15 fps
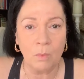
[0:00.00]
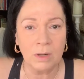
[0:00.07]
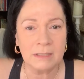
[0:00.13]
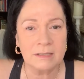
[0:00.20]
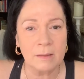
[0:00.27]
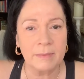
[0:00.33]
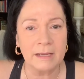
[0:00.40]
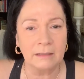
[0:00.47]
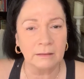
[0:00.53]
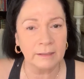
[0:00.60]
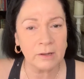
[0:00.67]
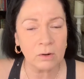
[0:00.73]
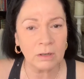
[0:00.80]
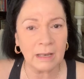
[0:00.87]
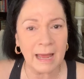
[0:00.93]
I want something a
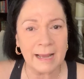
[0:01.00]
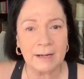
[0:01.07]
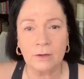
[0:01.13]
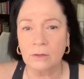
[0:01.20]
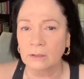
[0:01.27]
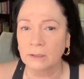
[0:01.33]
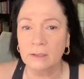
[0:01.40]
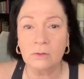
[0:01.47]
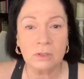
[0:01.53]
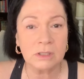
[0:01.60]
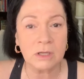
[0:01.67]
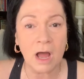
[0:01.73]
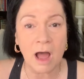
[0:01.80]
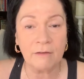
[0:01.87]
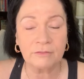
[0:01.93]
little lighter, a little
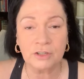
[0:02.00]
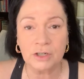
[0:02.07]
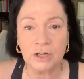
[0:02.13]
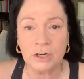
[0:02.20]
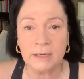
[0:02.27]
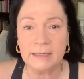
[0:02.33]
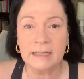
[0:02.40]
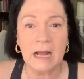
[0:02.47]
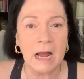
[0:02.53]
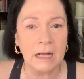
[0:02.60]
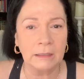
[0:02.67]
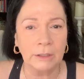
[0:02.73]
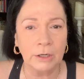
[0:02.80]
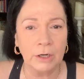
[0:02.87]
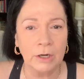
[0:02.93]
softer in
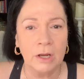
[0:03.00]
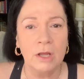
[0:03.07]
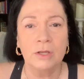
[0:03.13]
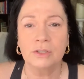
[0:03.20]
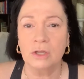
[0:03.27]
color.